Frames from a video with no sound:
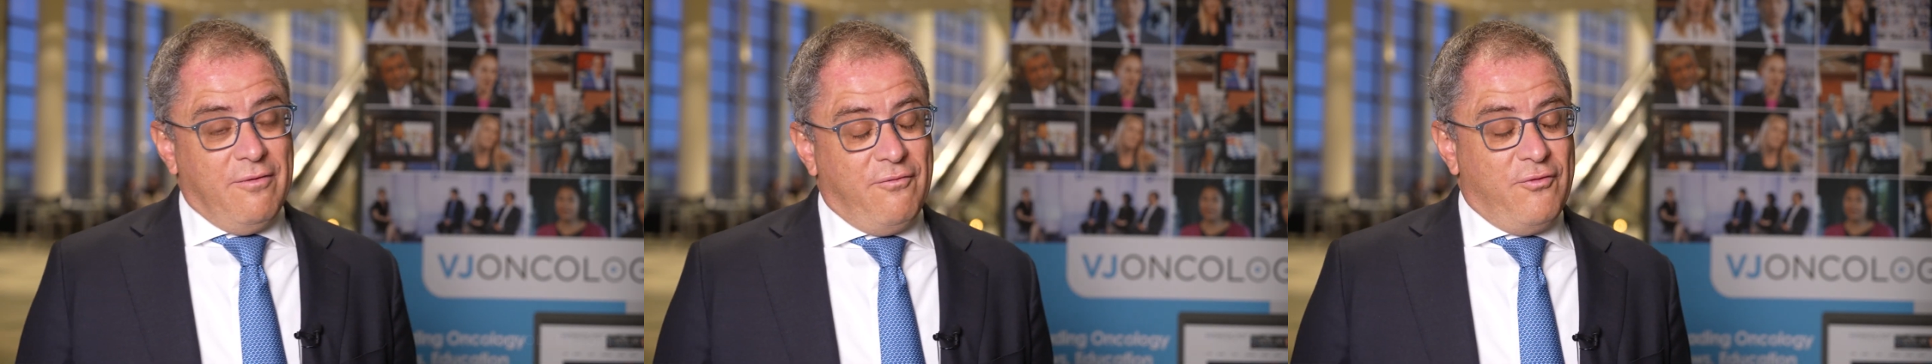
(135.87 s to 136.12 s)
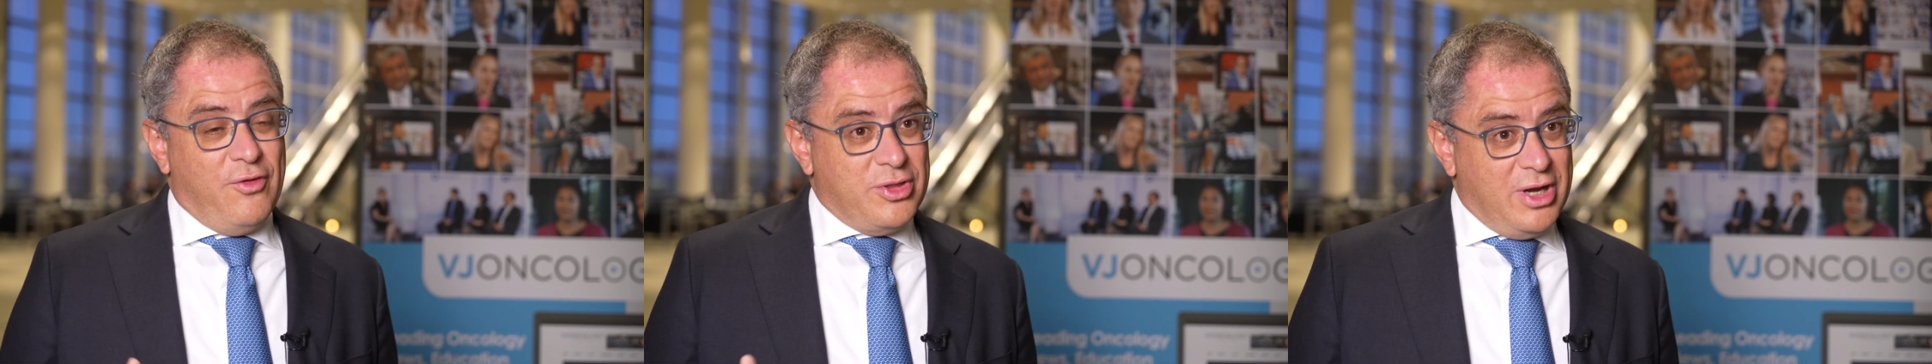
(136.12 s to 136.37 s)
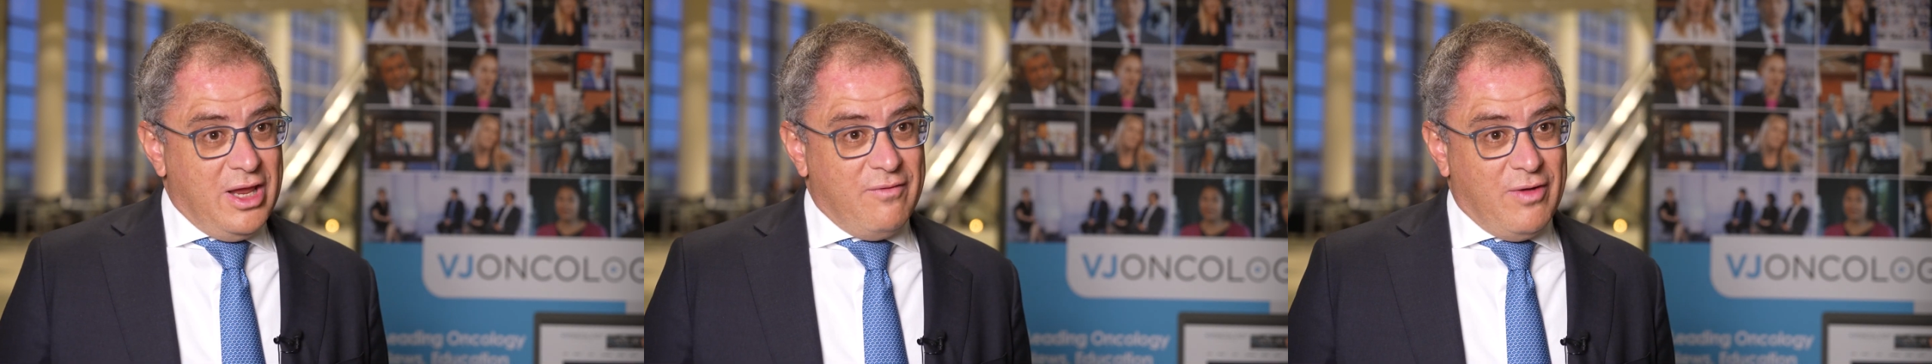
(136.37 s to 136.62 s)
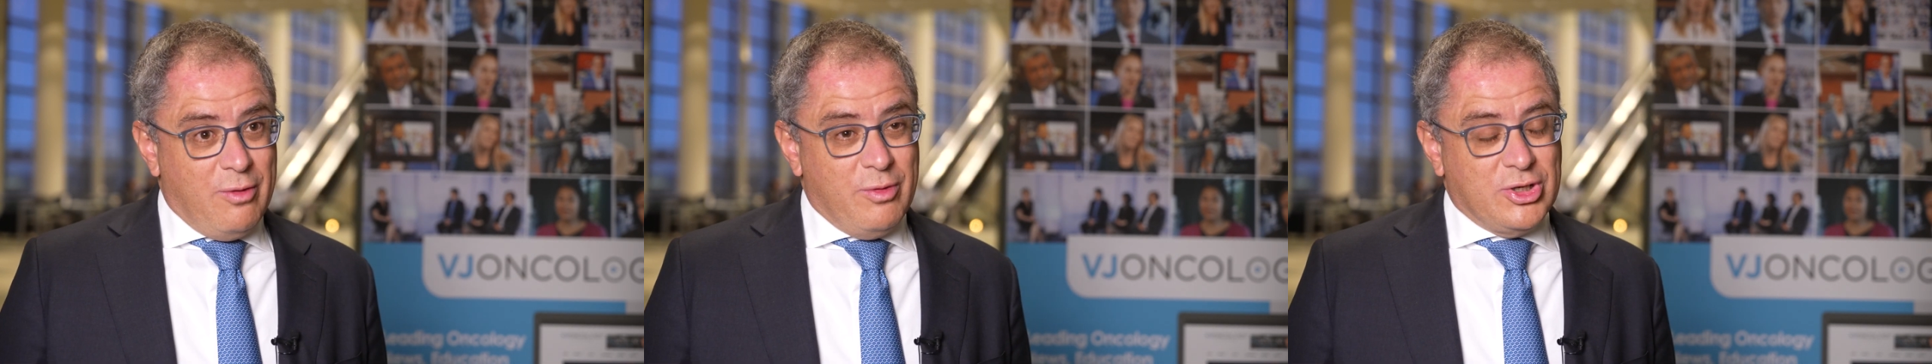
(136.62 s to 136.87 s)
further
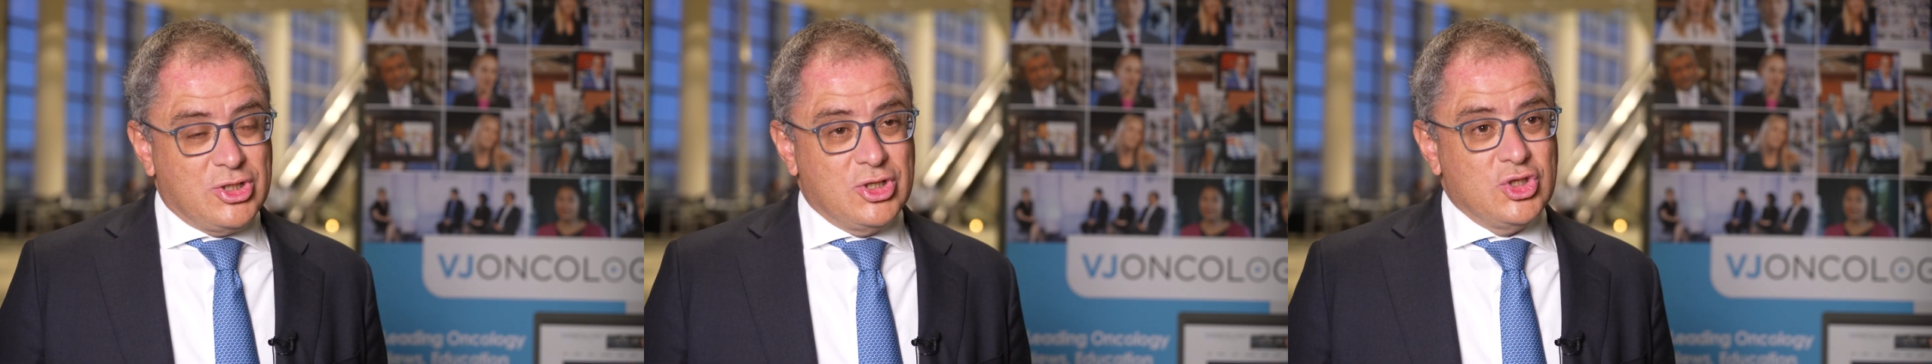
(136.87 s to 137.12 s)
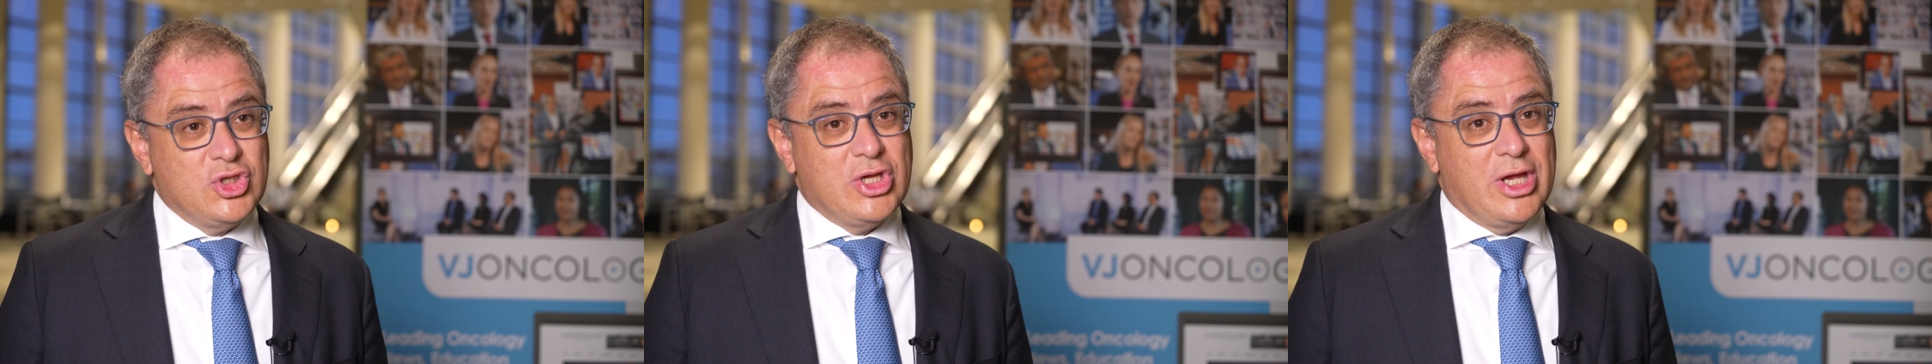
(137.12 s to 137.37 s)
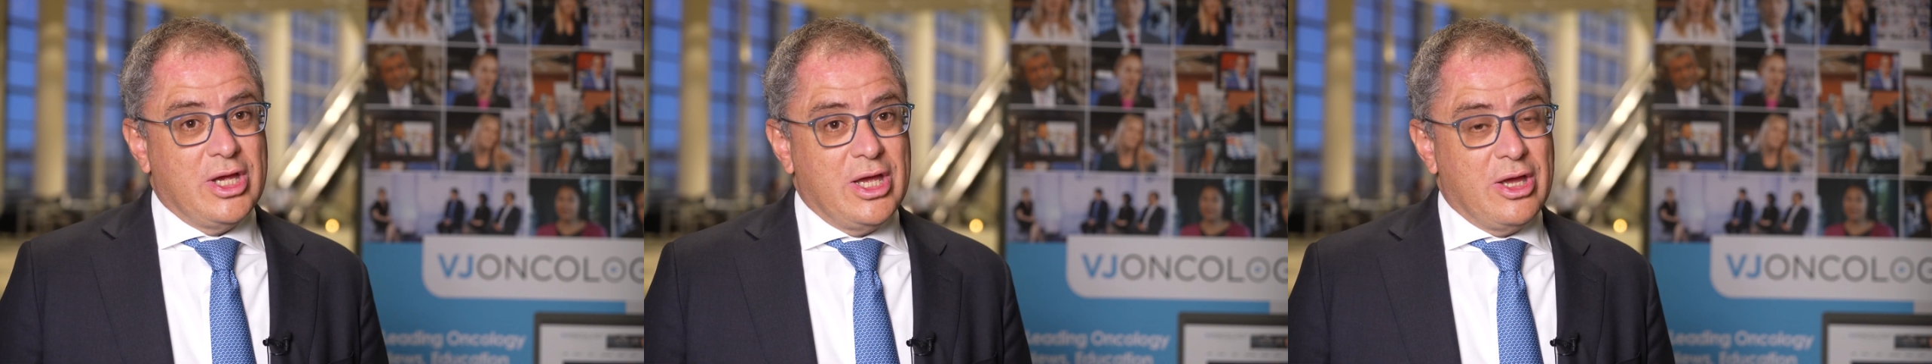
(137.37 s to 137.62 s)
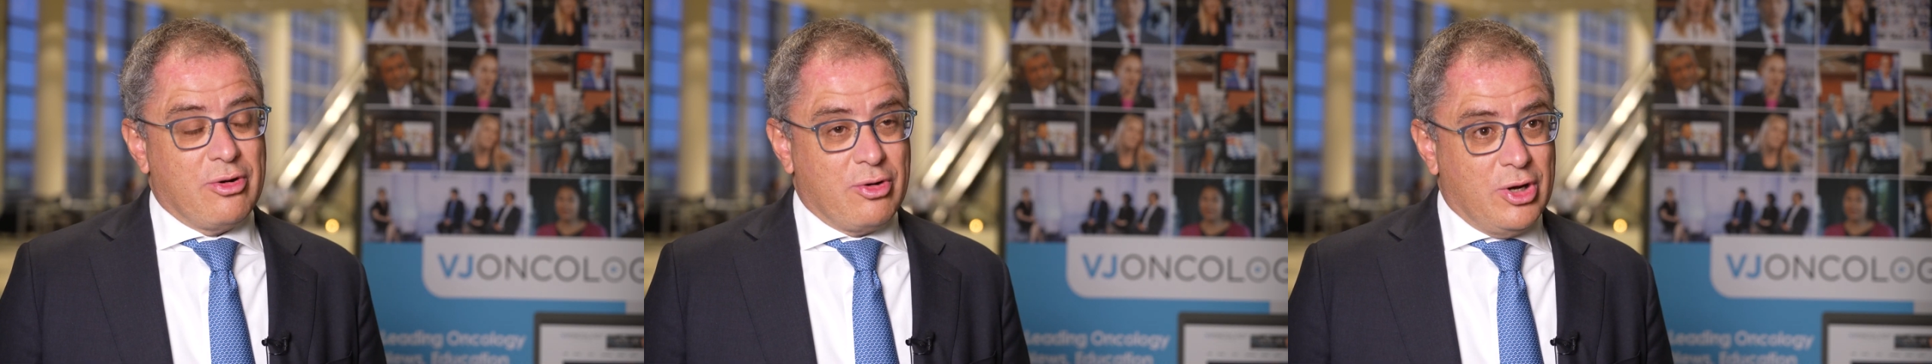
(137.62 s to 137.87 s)
evaluations
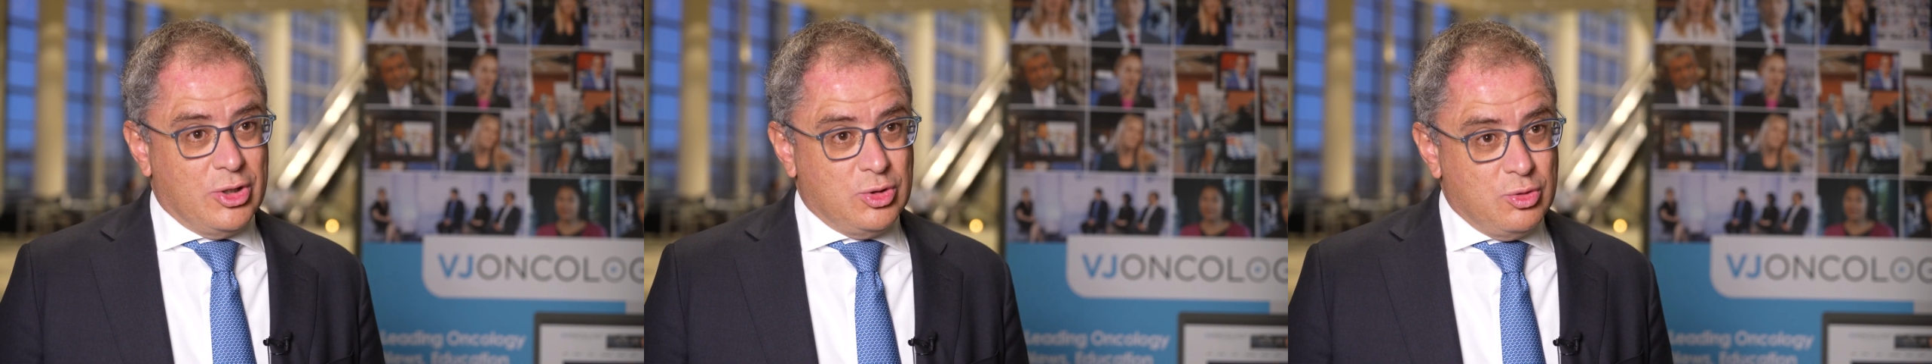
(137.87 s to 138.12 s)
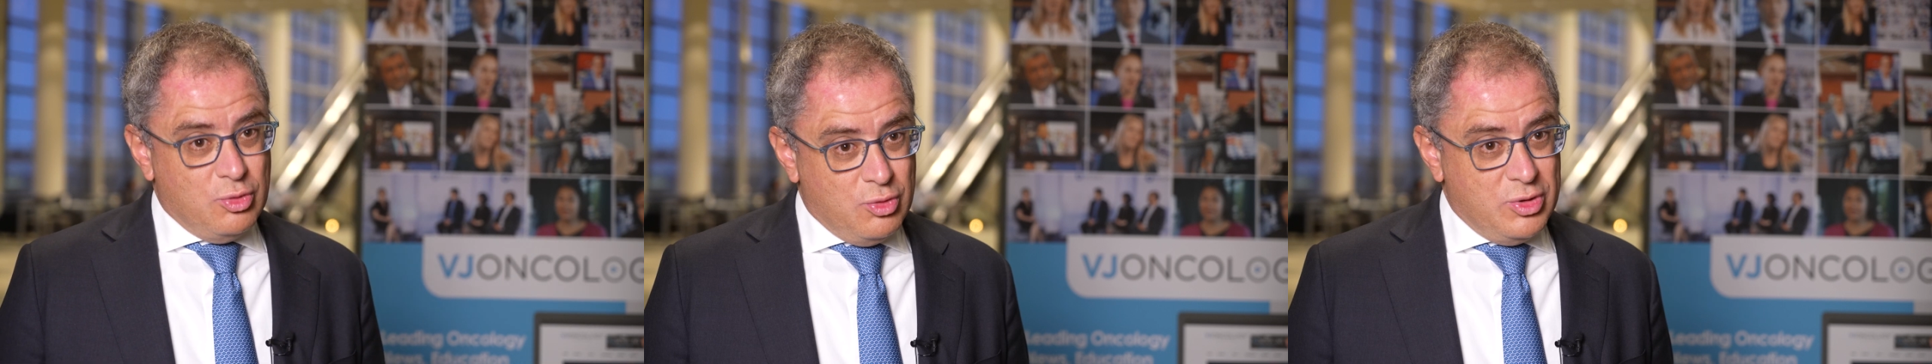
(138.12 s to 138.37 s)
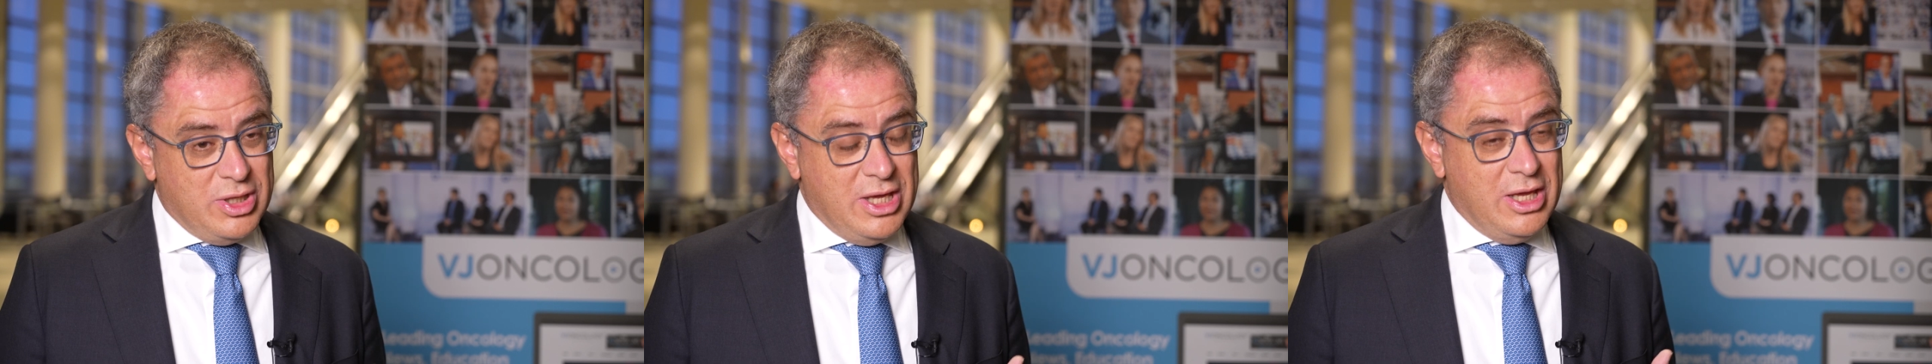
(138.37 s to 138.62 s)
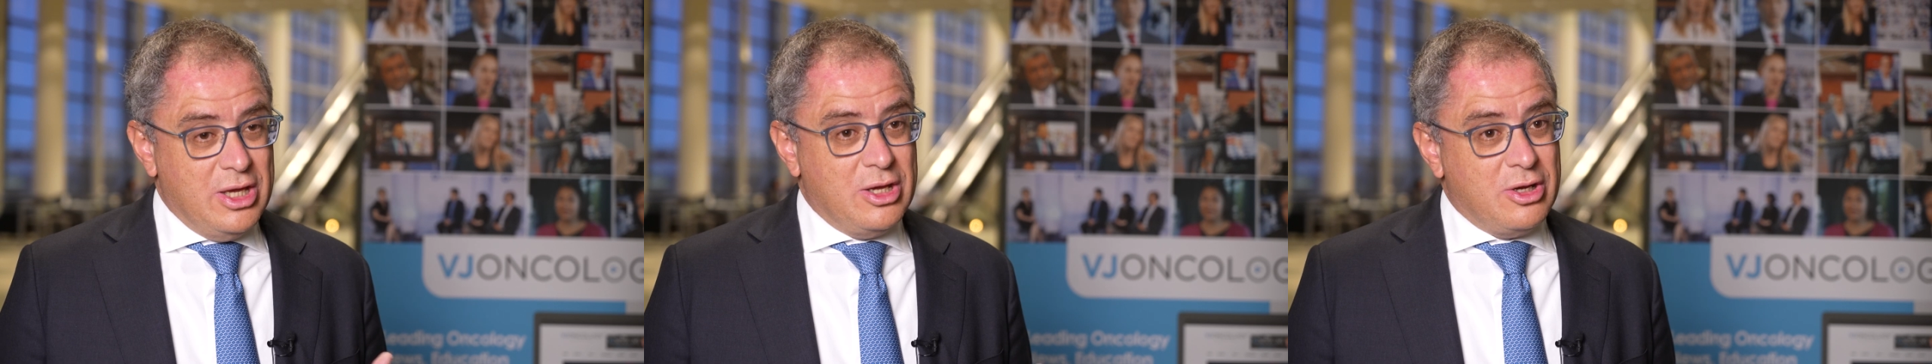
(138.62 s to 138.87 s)
in regard to
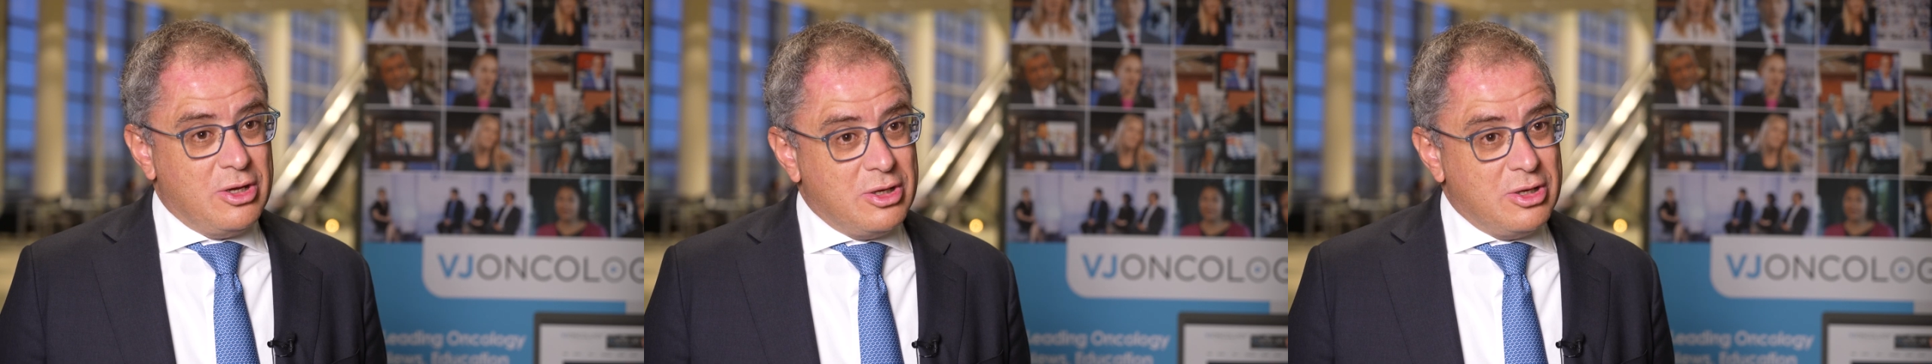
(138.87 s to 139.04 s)
the